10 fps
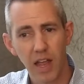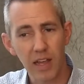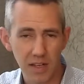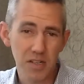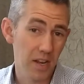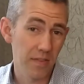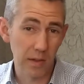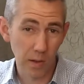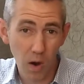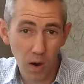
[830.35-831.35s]
At least in the
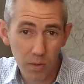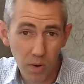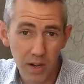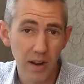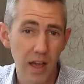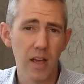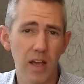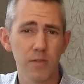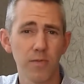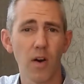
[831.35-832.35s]
long run,
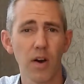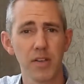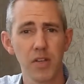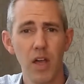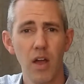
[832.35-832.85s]
as far as